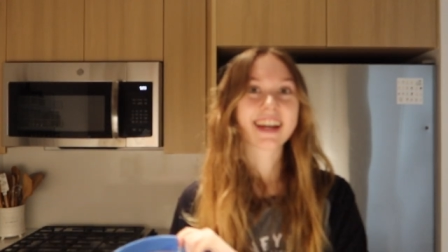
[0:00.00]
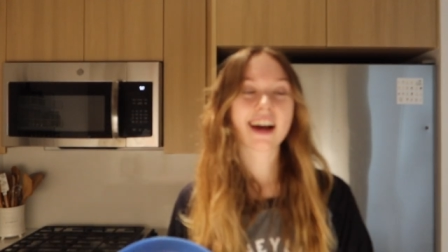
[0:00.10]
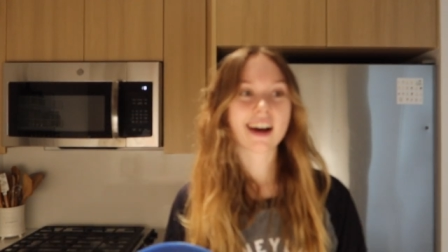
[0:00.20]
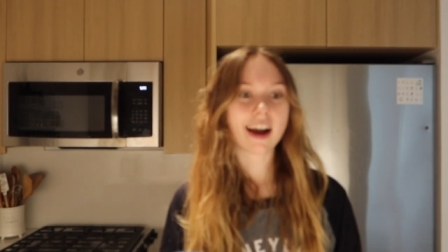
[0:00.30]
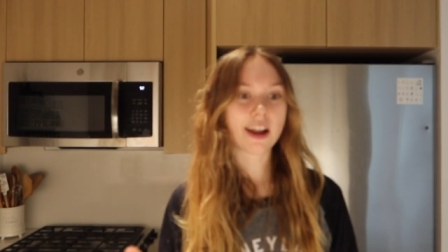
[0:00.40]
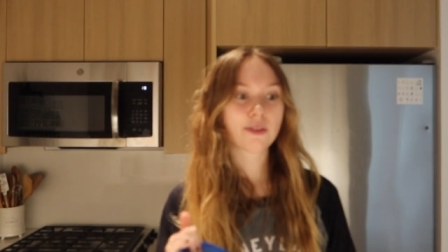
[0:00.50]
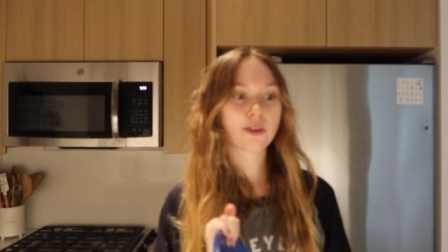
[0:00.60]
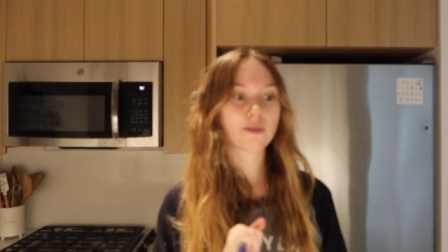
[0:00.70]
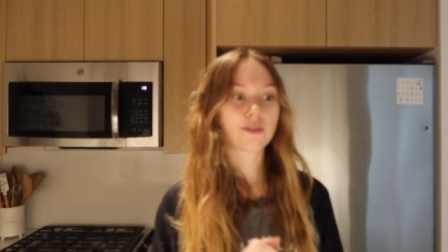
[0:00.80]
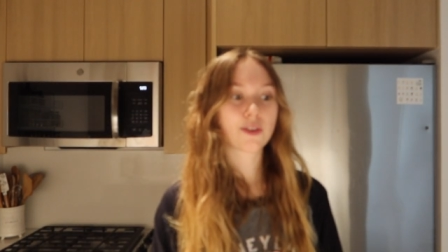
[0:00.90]
Uh, I don't
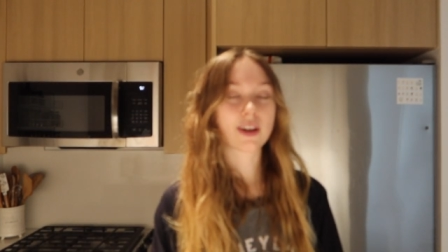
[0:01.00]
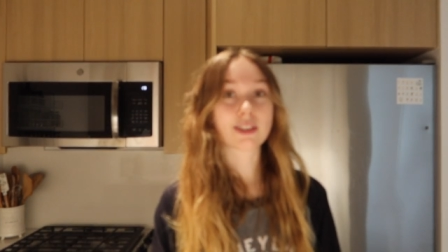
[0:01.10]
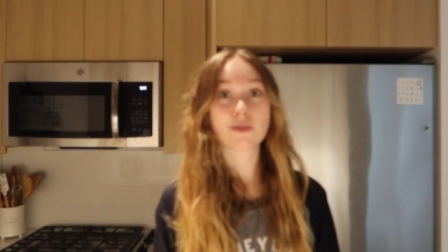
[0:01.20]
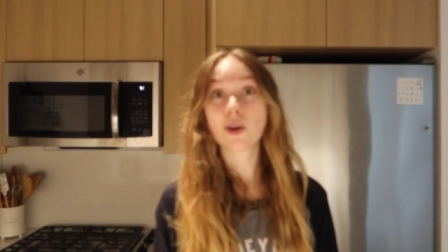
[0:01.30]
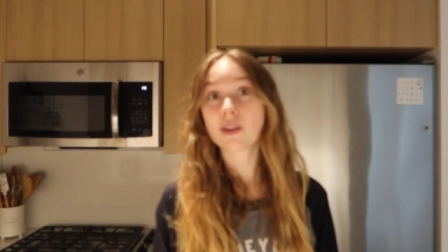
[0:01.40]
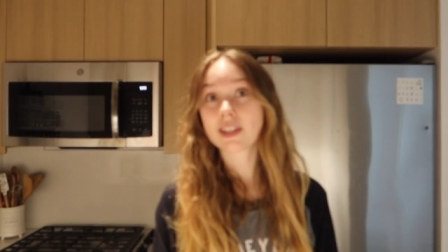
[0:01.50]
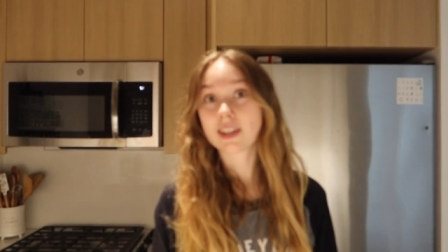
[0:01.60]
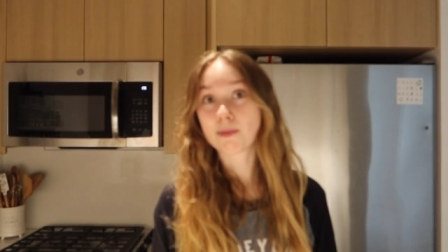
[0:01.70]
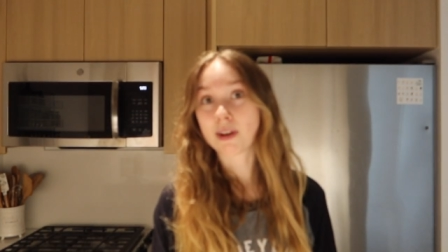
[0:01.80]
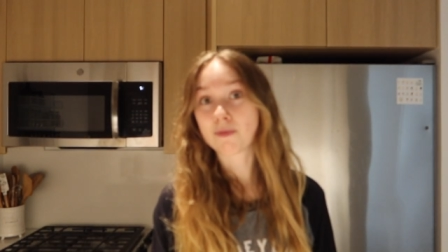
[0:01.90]
know if you guys have
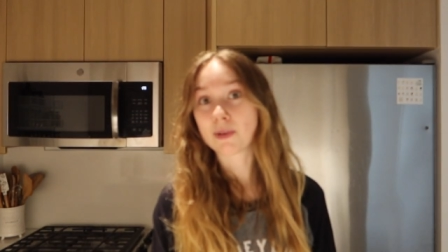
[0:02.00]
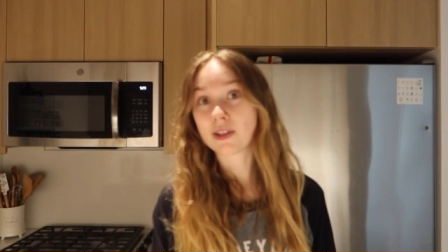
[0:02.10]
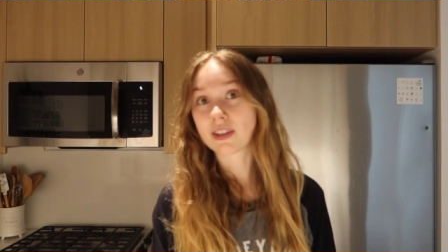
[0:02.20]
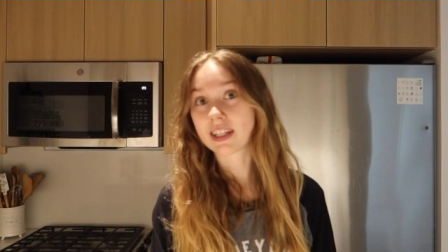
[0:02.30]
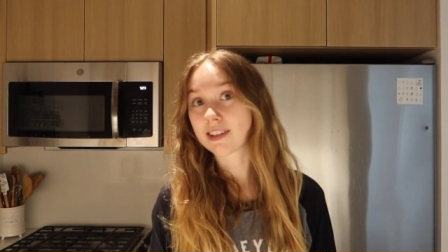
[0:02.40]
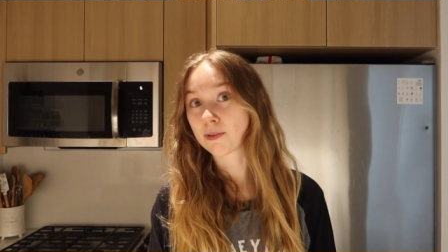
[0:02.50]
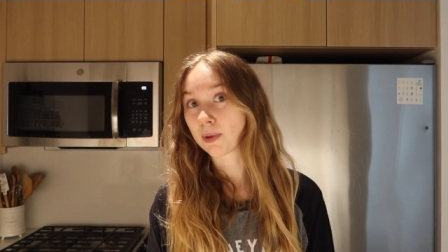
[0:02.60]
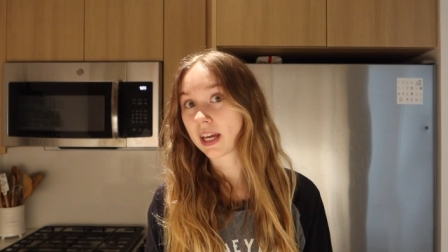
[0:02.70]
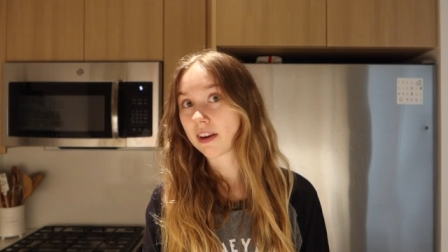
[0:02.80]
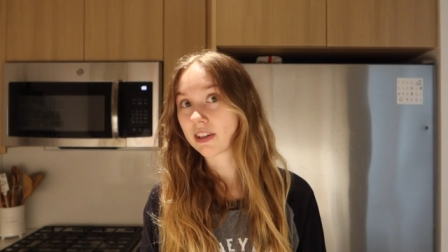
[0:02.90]
noticed, but I've been using a different
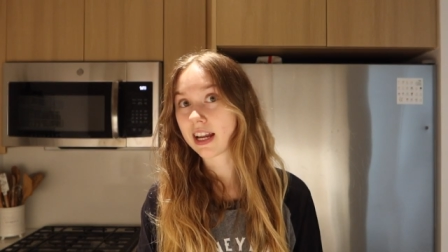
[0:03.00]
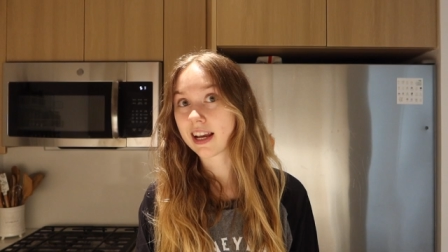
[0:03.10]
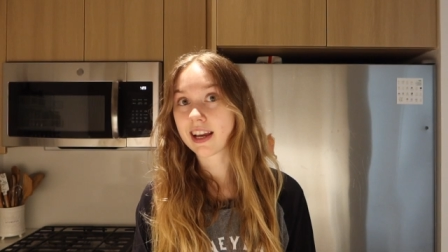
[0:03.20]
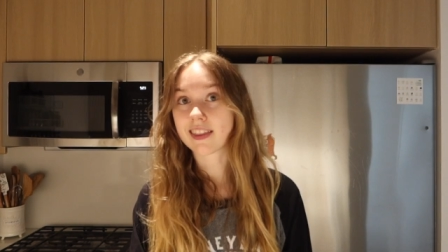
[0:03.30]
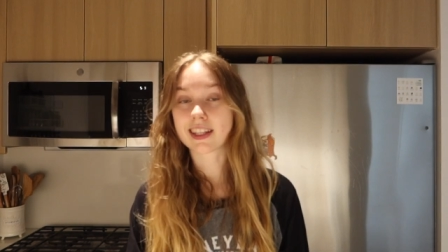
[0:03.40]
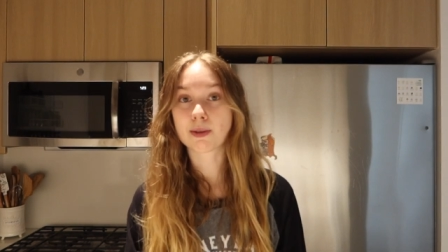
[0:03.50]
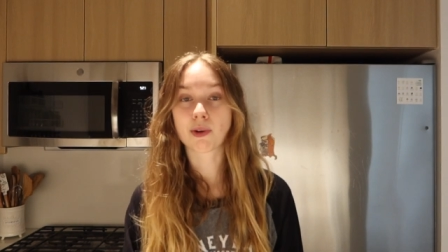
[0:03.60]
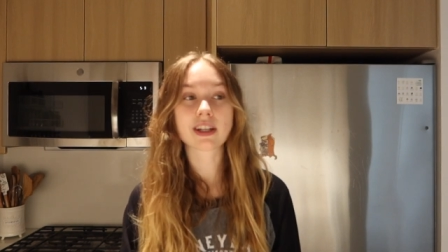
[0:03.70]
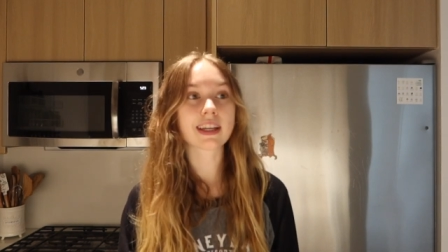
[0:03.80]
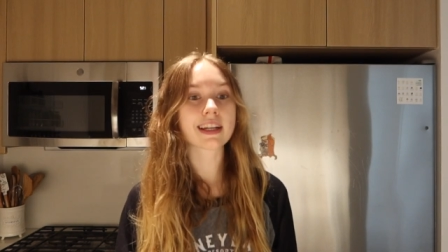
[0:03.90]
plate every night, and that's
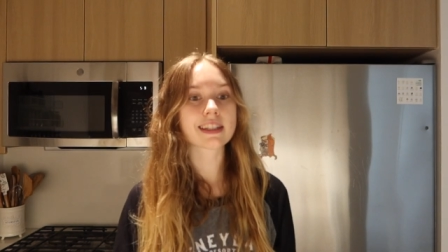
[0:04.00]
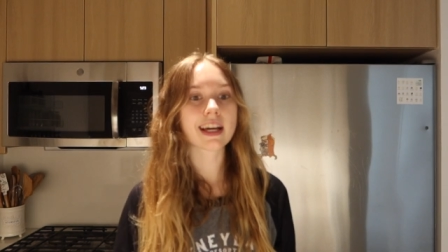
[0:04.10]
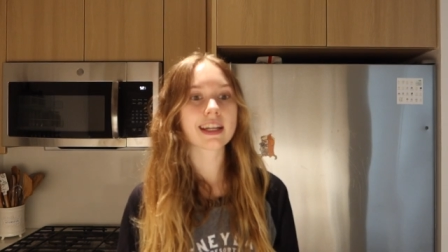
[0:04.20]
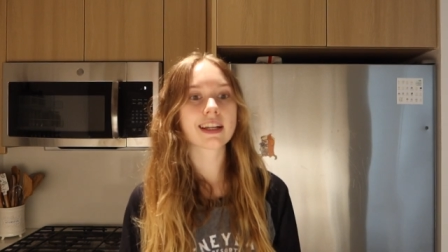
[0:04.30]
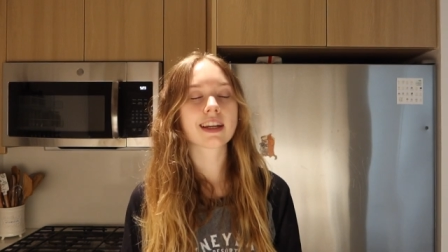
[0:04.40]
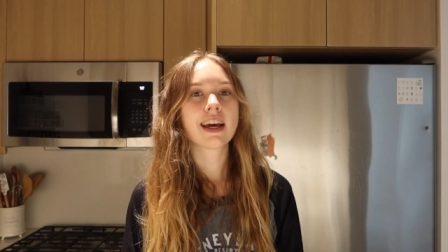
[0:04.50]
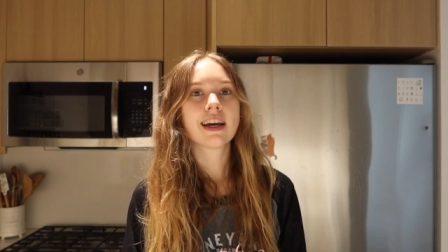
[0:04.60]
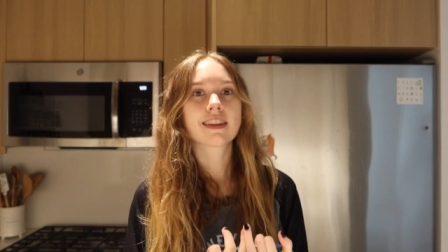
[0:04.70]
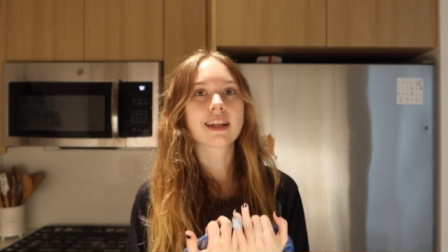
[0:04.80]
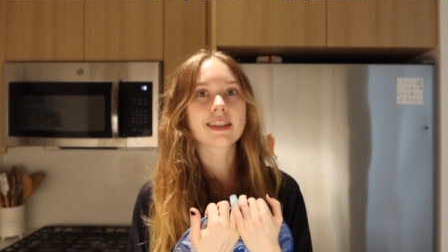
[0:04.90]
because I decided
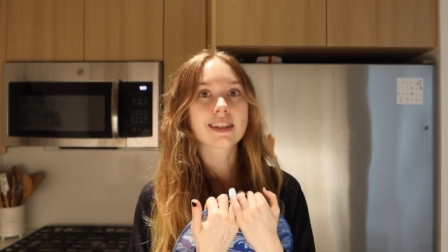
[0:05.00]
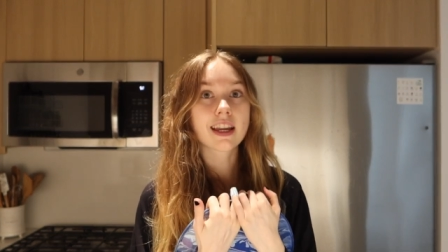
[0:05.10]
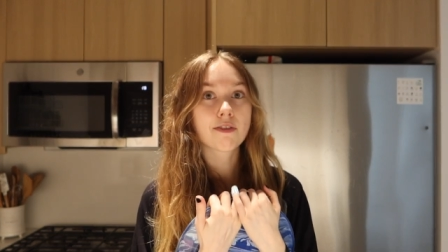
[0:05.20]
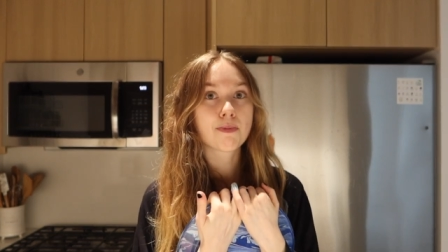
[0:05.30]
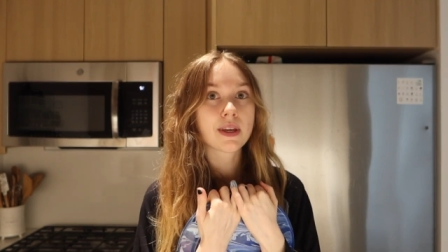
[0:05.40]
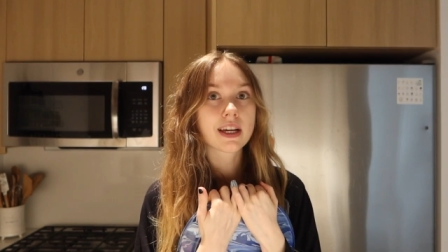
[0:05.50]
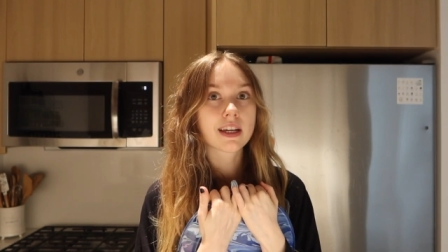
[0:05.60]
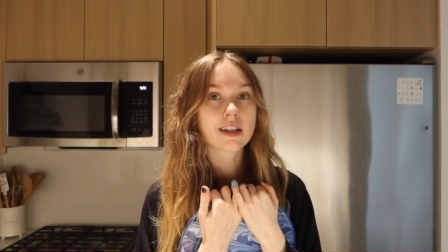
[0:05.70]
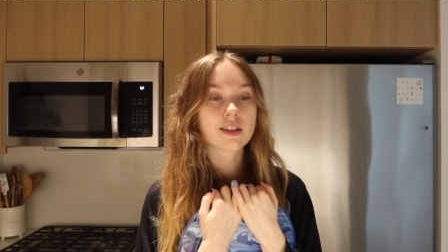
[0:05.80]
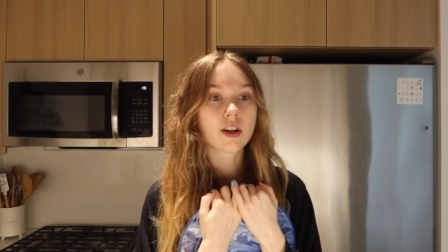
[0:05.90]
that instead of being
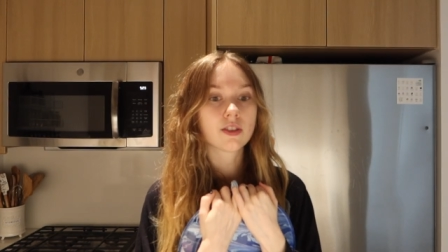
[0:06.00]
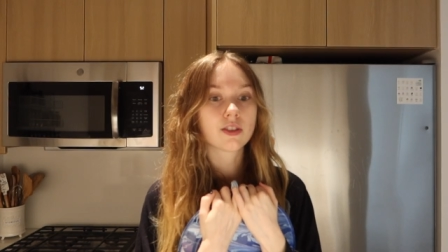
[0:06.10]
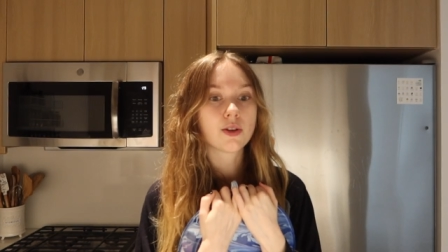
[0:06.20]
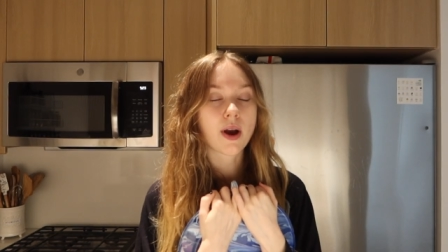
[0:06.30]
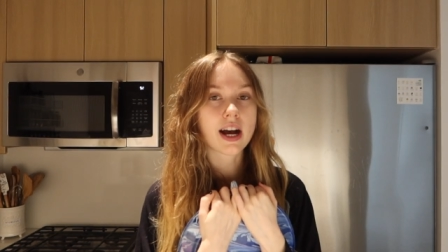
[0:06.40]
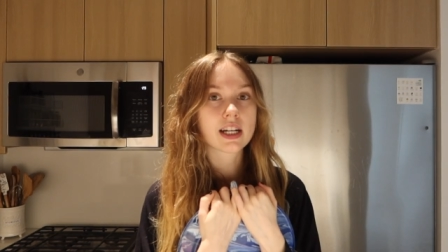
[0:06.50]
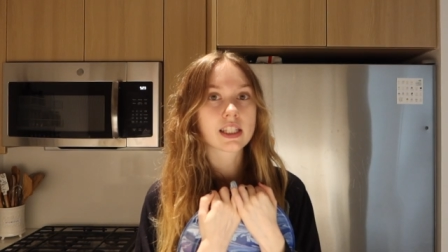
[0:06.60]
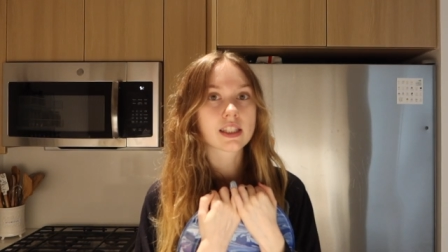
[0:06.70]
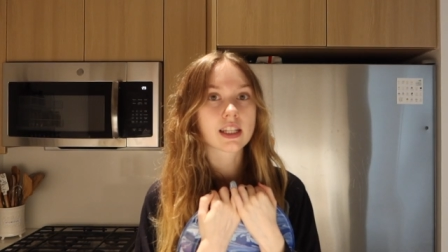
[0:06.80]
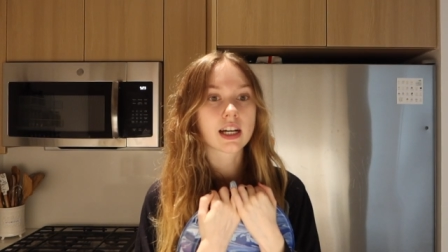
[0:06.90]
an adult who
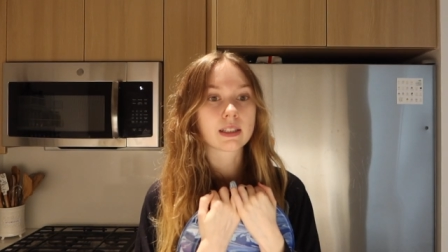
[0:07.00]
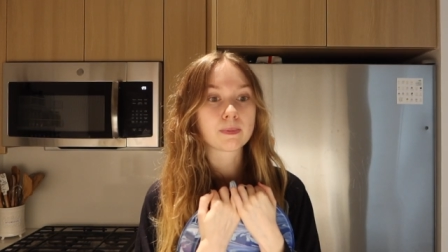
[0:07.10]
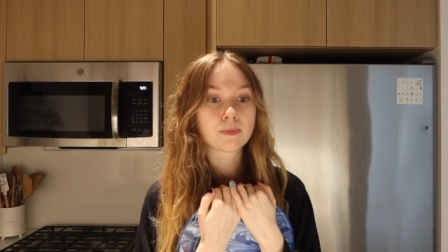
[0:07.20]
has uh,